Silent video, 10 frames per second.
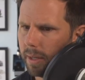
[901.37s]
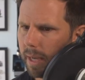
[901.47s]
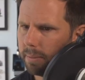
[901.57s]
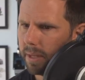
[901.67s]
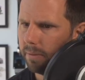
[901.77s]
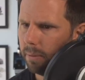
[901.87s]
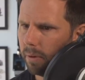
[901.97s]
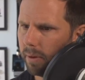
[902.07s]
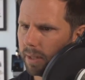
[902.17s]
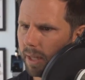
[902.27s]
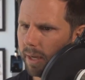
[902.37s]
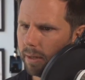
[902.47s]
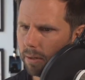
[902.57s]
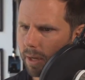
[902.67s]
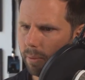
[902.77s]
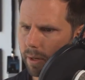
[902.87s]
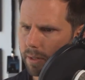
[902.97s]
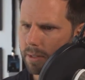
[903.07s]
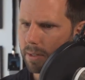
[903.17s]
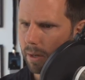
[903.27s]
It kept giving me a red light. Okay, we
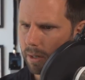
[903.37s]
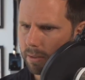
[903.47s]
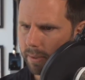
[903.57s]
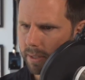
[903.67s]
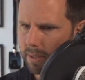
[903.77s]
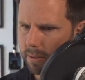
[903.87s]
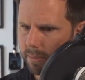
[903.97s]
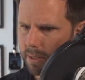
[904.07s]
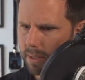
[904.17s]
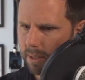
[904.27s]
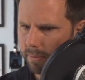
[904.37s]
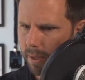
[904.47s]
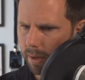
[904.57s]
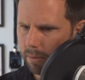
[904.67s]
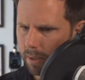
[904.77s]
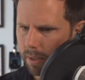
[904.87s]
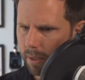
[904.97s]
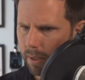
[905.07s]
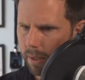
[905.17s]
already talked about this, so I'm going to skip that one.